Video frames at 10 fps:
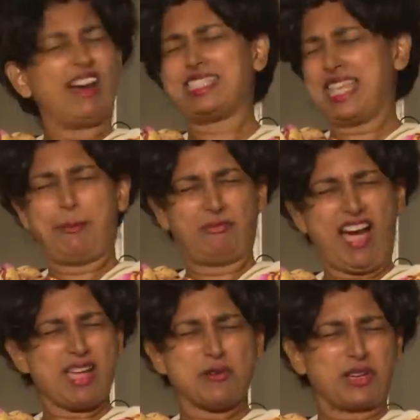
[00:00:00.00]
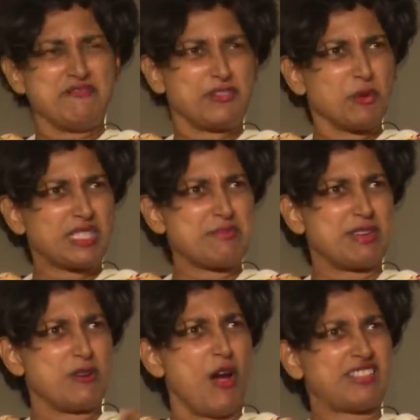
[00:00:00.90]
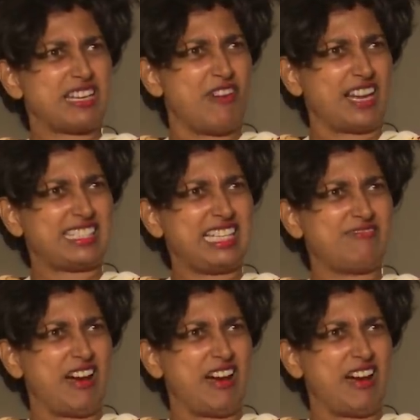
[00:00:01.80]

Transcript: WhatsApp. Why are you confusing me? You have said WhatsApp,